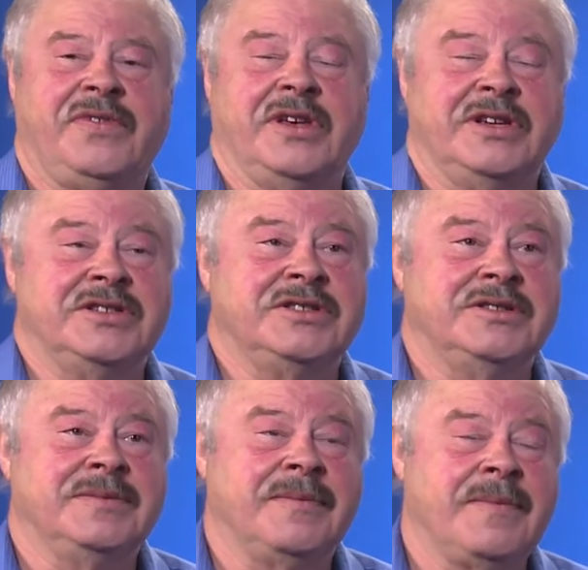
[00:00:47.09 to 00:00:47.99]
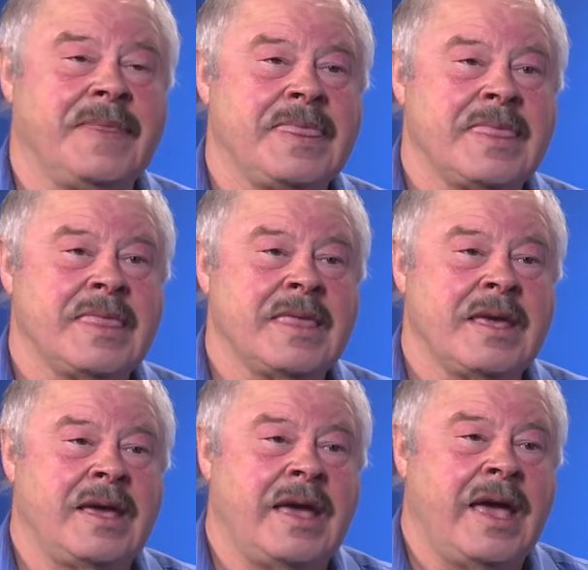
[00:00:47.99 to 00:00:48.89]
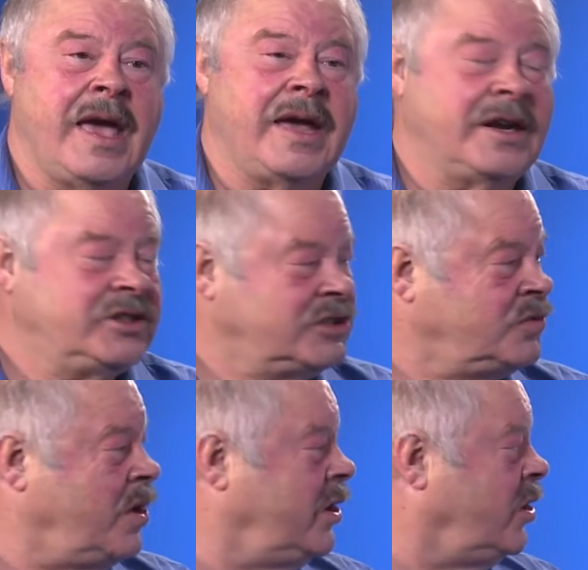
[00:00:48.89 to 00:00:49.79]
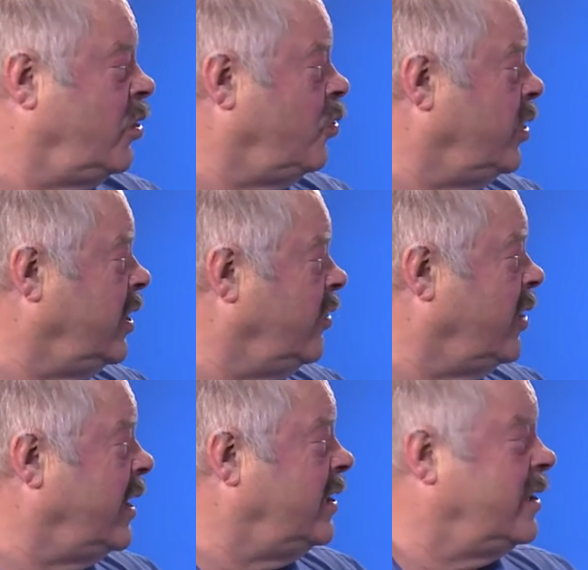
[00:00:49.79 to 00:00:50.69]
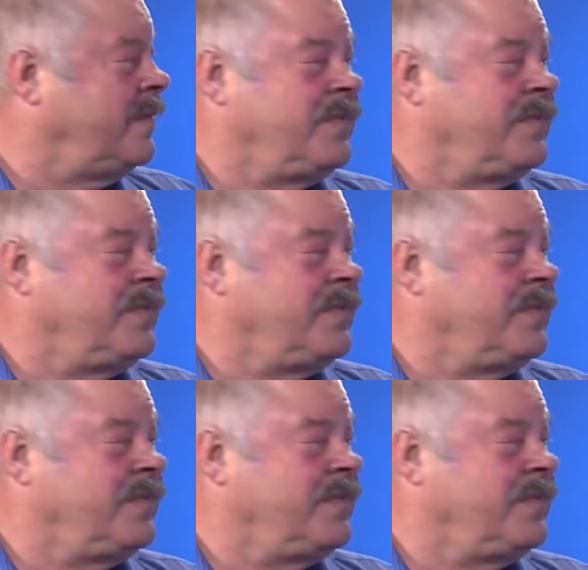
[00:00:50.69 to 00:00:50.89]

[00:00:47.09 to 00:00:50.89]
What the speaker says: these. And I just want to reiterate,